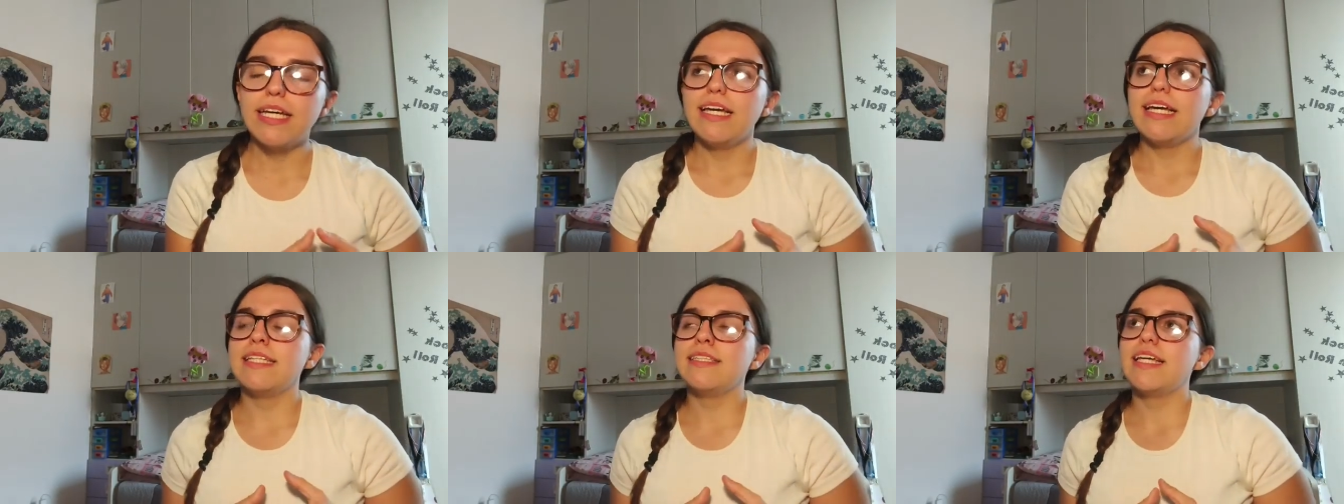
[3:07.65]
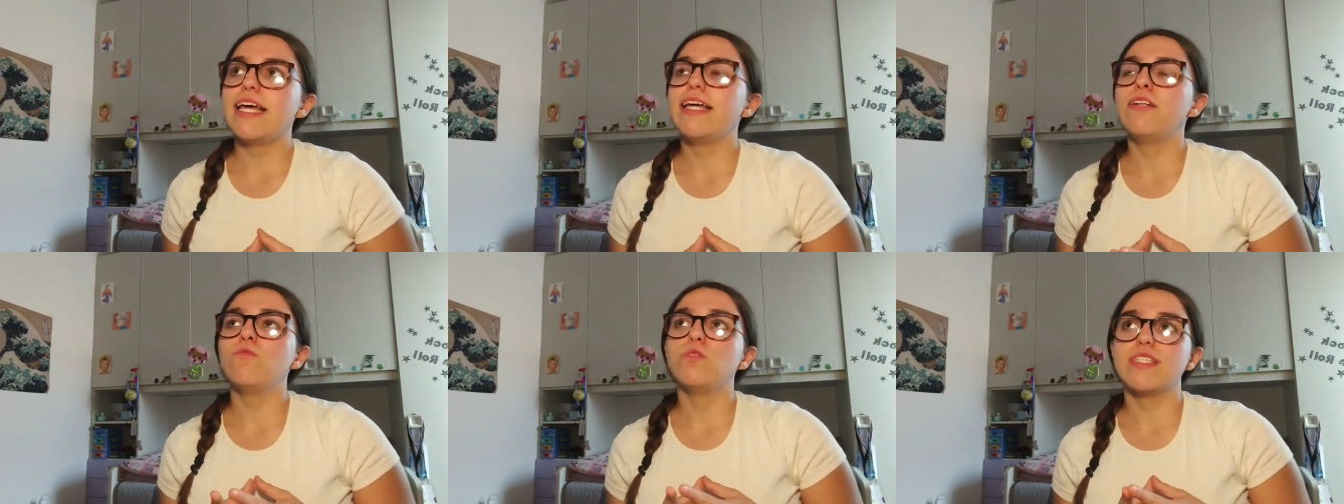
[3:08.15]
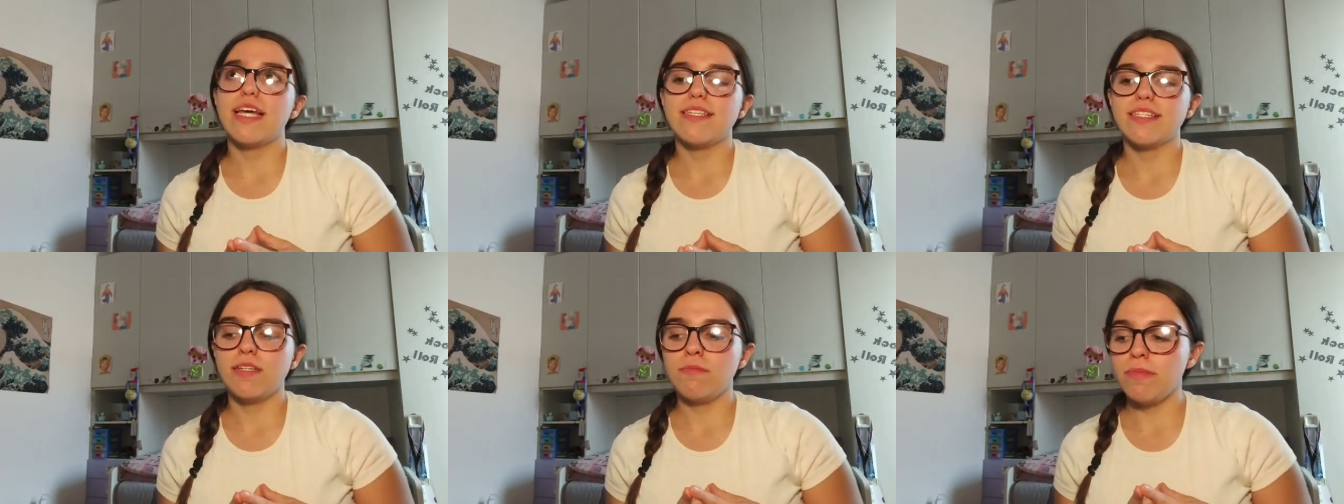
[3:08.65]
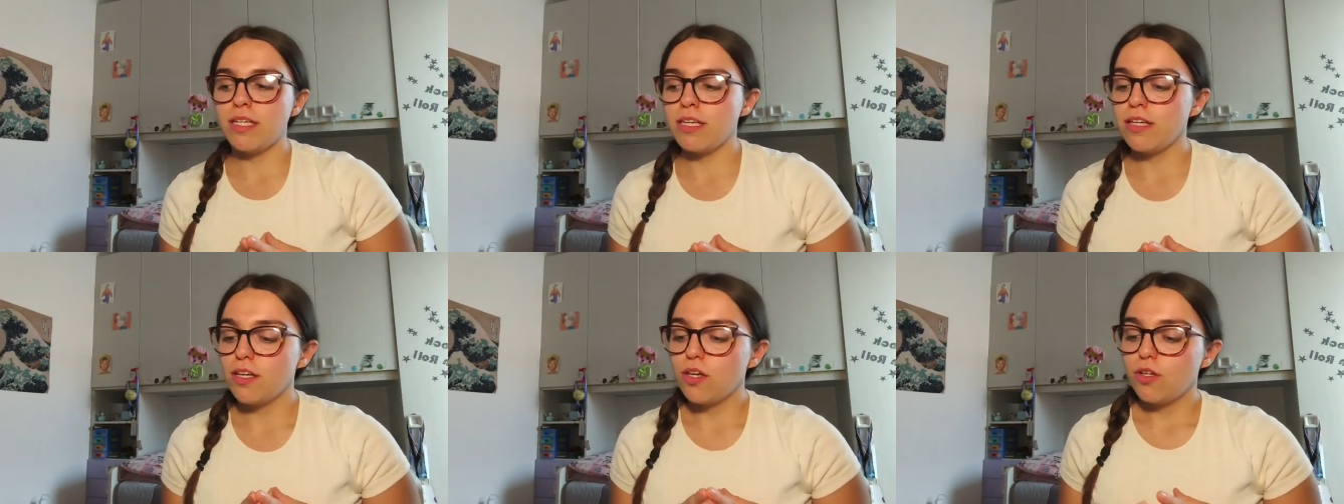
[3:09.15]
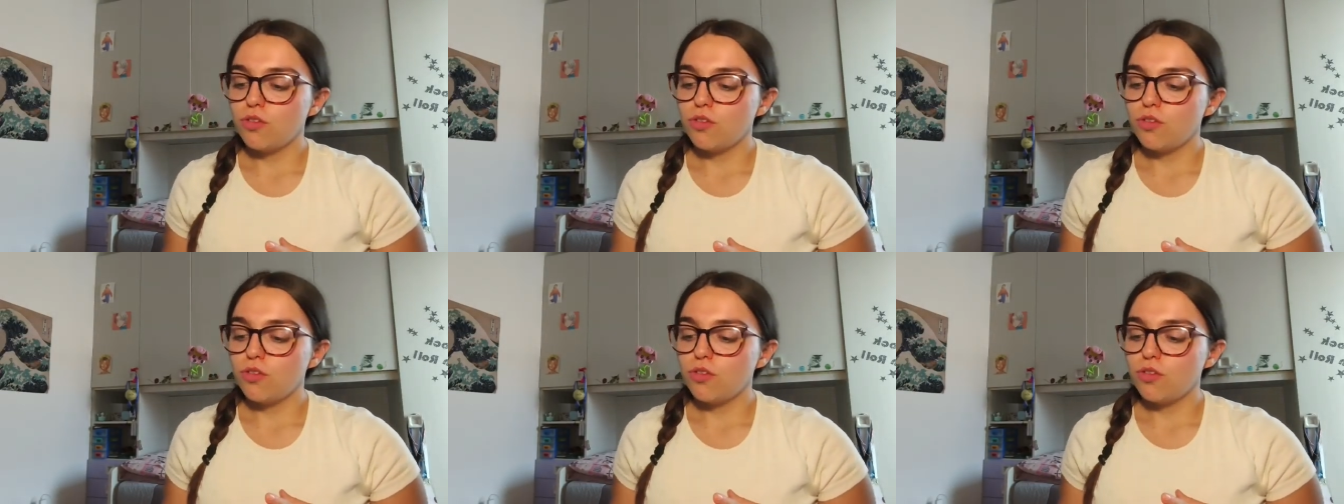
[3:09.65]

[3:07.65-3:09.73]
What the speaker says: And then was asking me